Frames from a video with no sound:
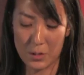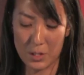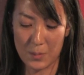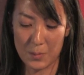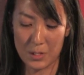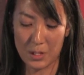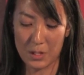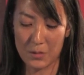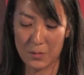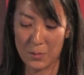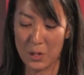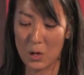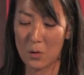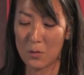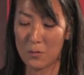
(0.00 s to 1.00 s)
themselves from
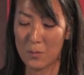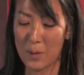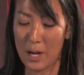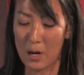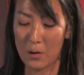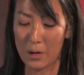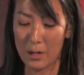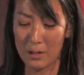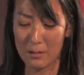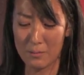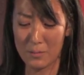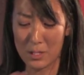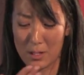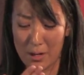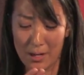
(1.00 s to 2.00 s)
the
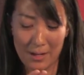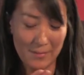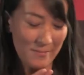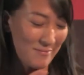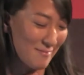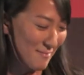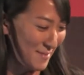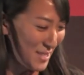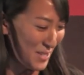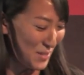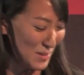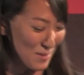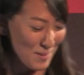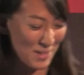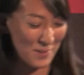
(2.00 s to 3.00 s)
sorry,
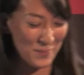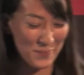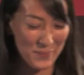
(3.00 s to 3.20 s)
excuse me,